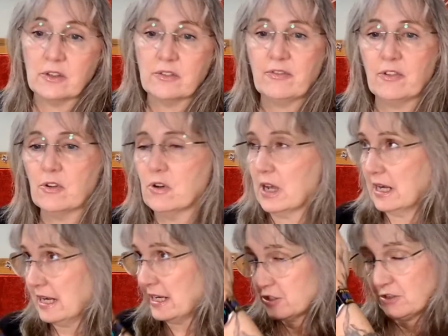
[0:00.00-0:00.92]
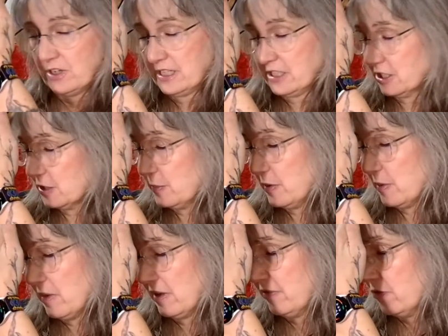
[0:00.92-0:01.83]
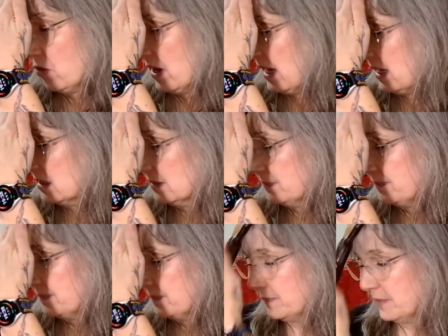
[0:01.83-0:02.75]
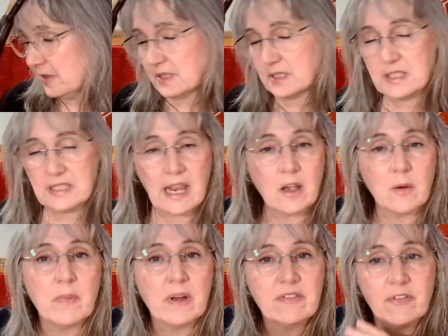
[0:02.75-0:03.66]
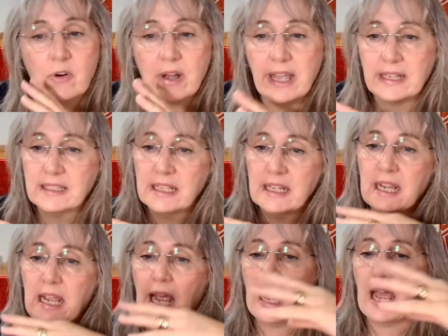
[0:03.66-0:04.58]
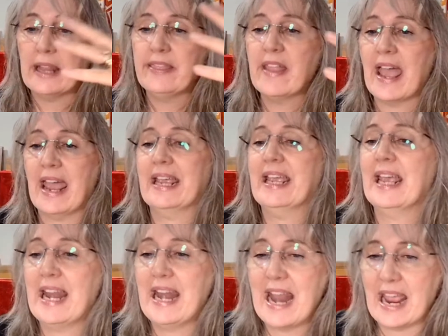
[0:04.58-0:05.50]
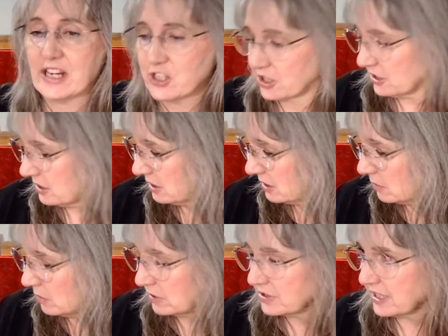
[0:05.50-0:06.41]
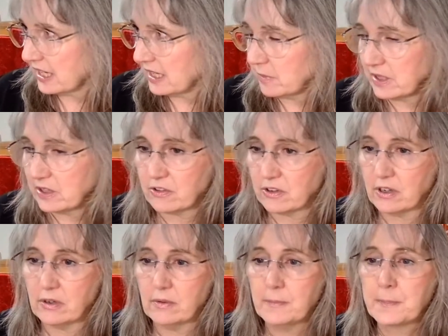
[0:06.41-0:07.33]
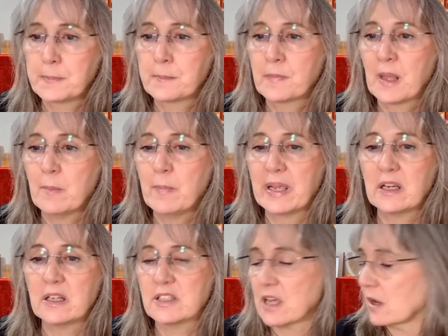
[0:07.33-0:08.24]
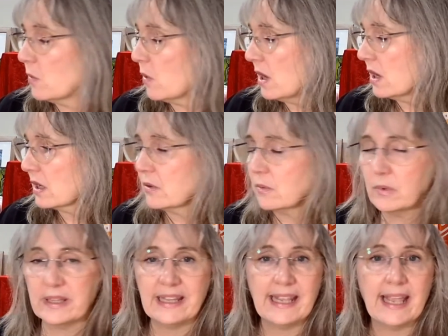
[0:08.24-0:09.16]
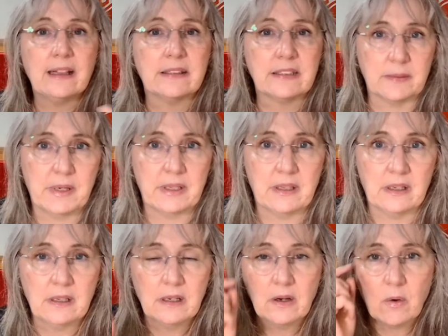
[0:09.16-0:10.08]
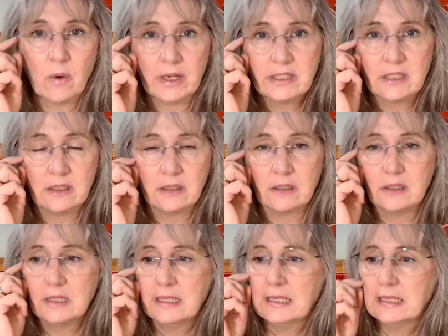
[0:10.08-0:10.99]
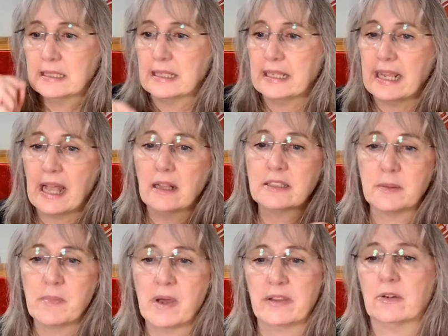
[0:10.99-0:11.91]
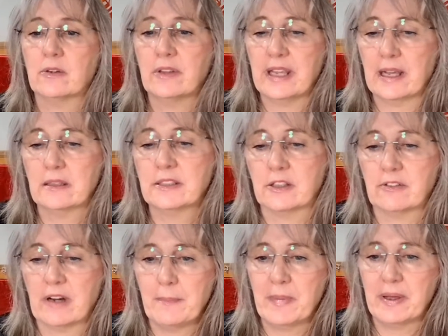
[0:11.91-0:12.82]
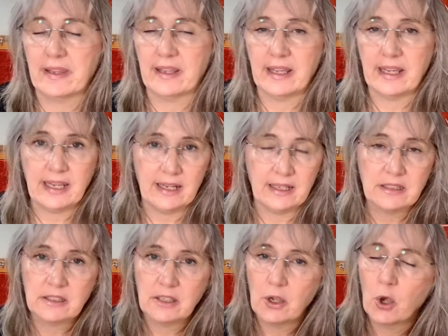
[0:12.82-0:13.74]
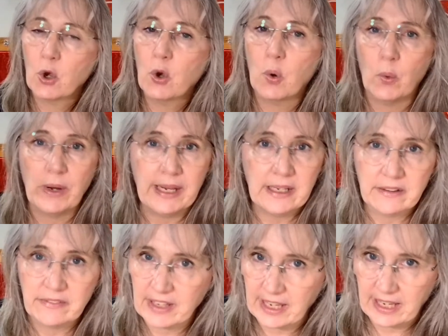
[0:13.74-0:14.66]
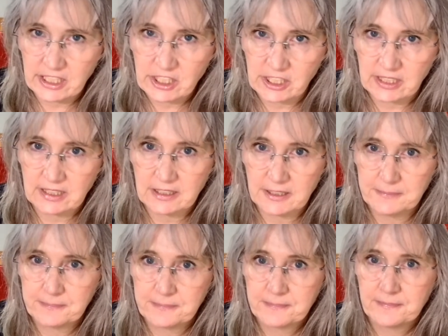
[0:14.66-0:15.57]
on the floor and literally just put the stang on my forehead, and that connection will take me through. Because I work with the elder mother quite a lot. Now, the elder mother or the elder grandmother is queen of the hedges.